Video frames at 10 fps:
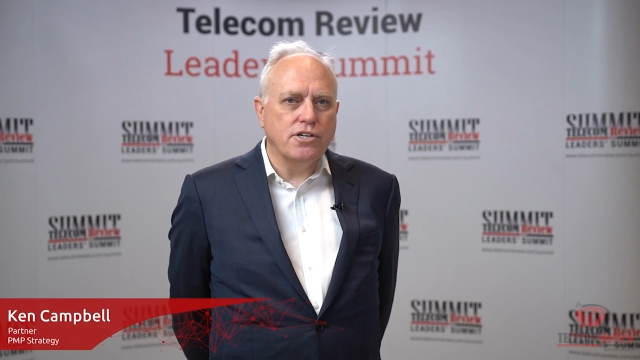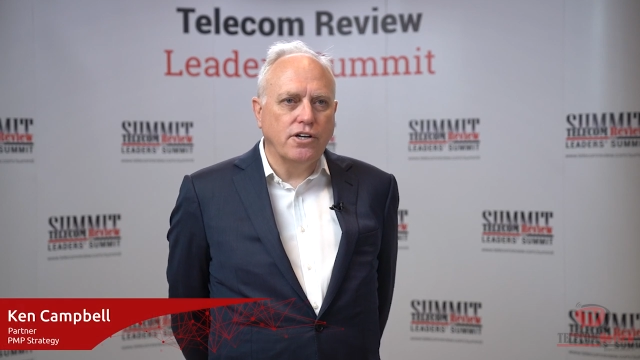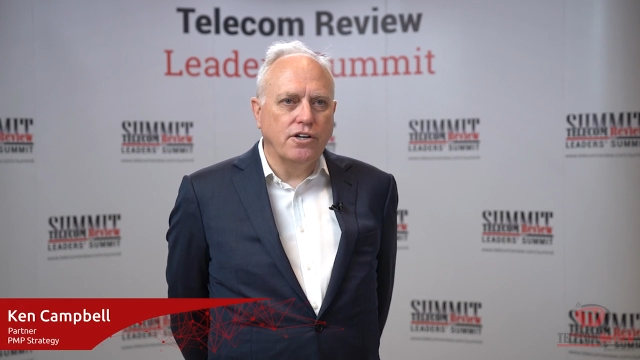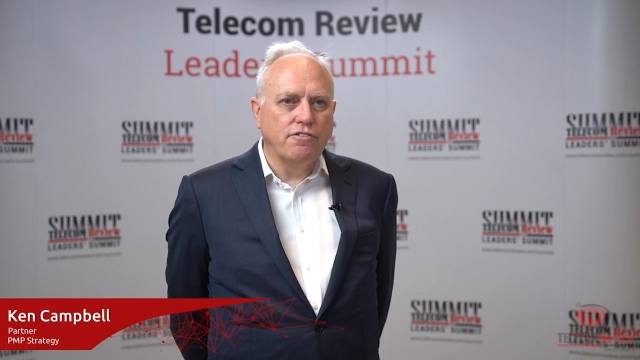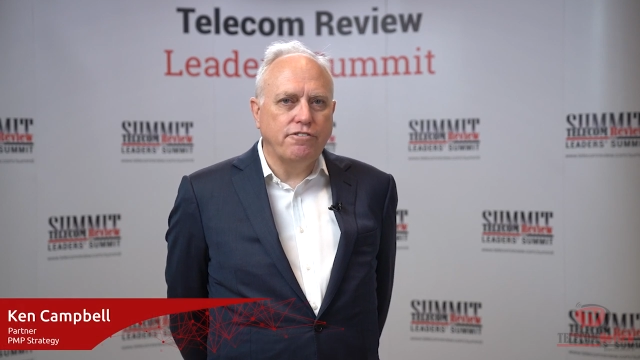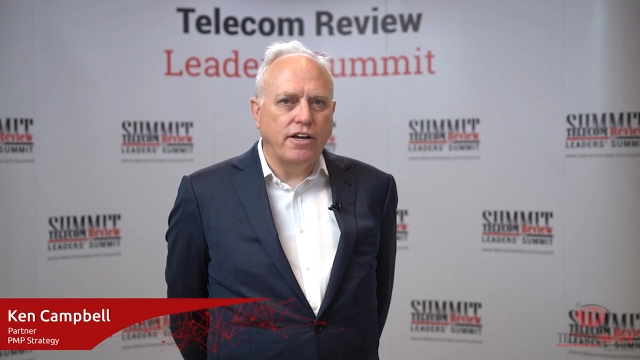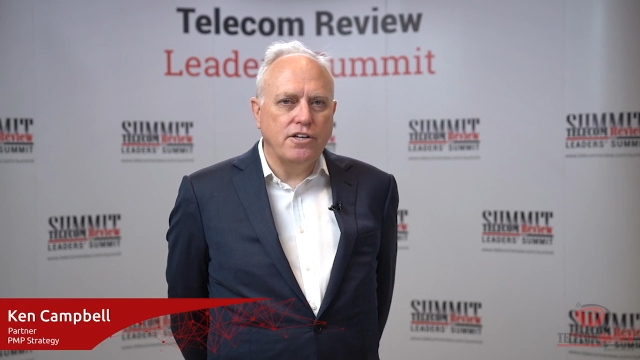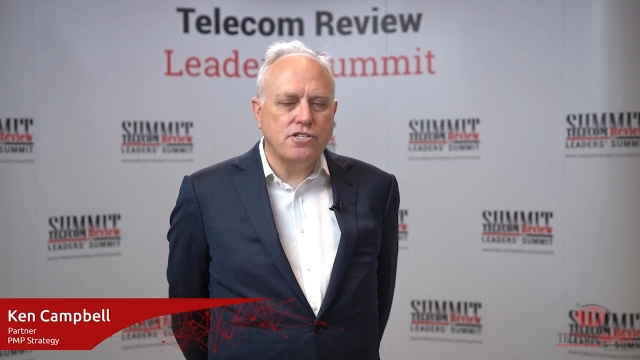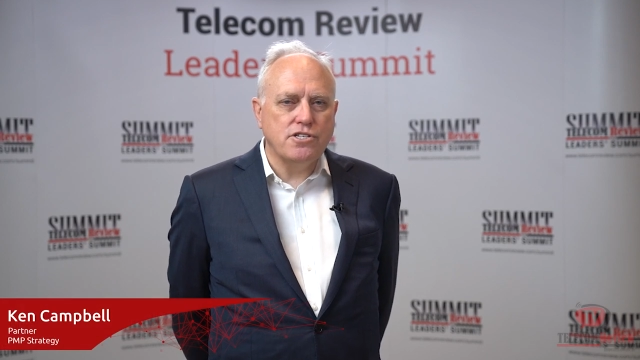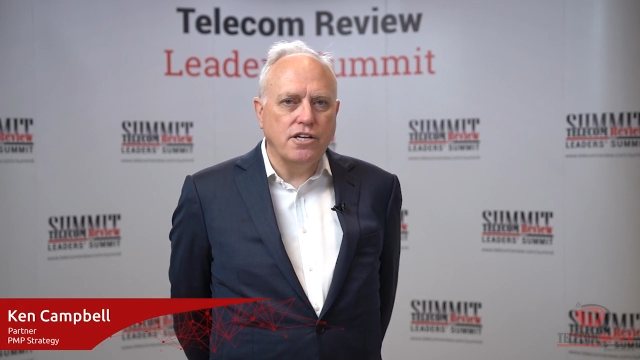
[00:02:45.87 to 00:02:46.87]
are going to
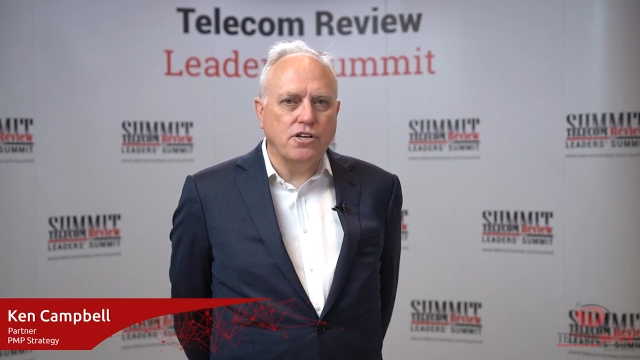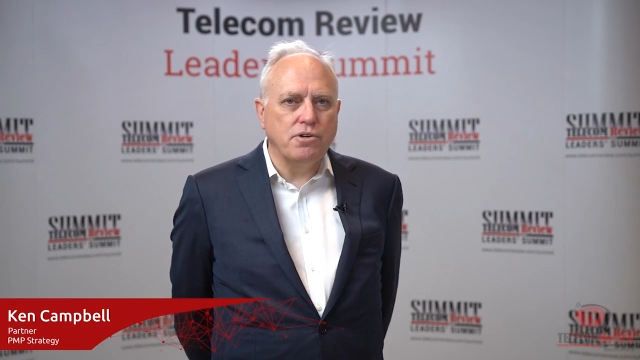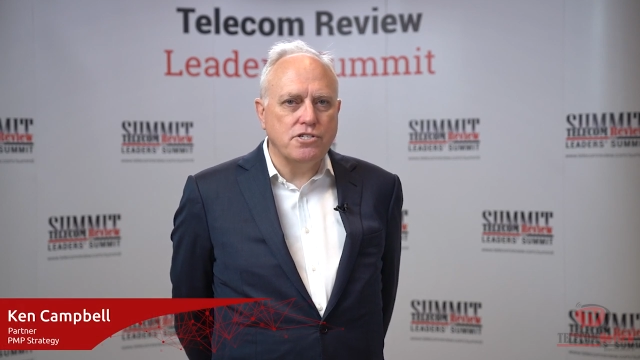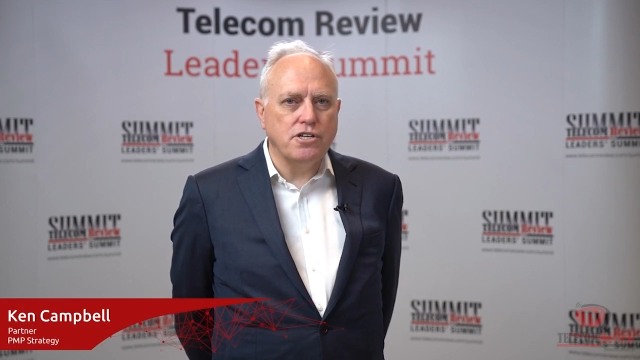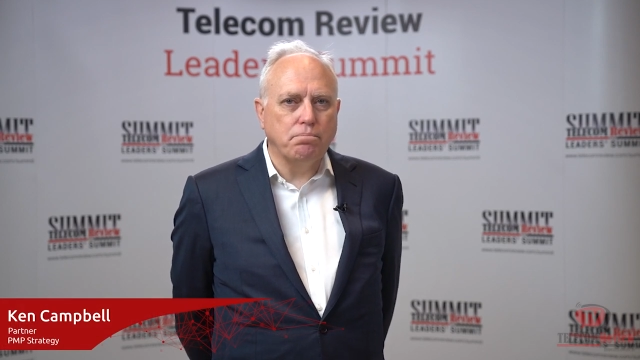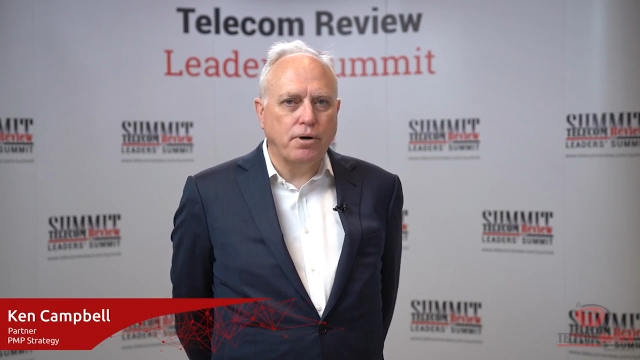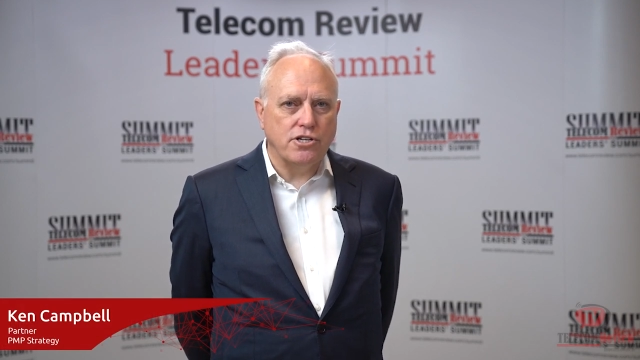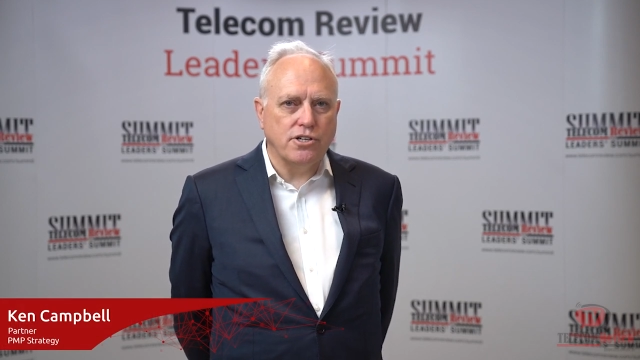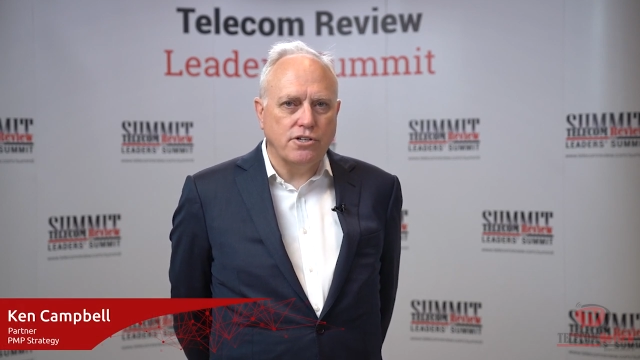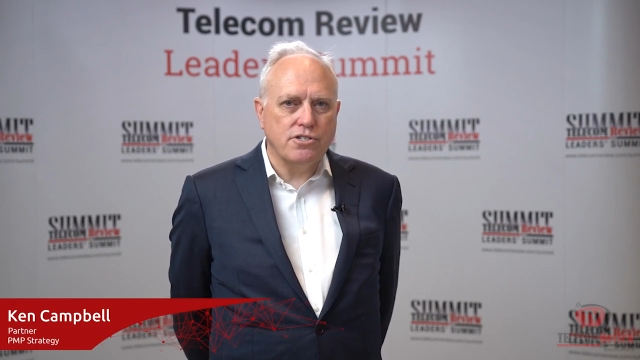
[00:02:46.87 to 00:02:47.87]
face increasing
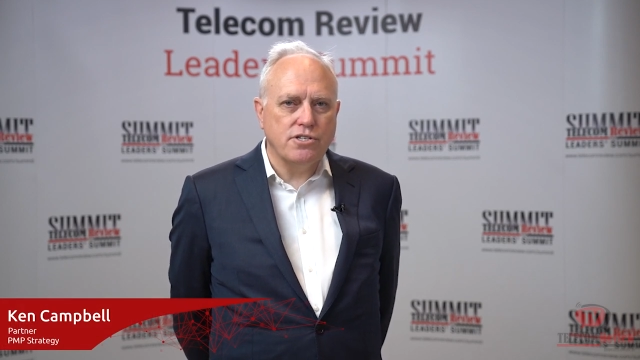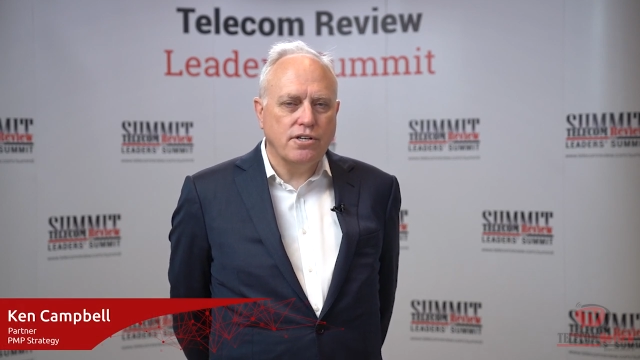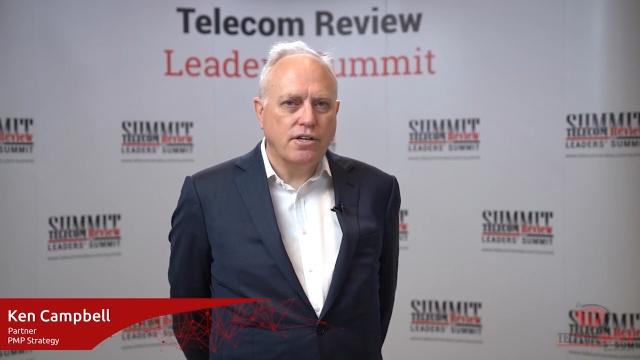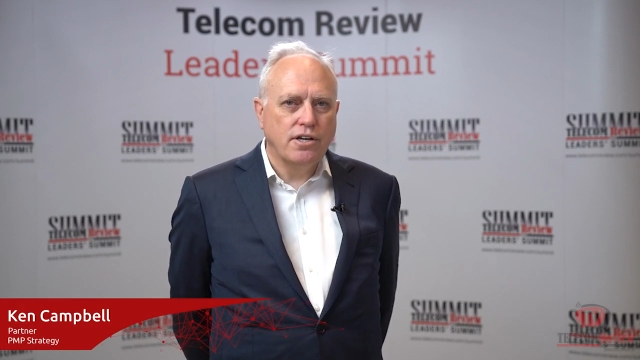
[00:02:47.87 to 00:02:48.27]
pressures.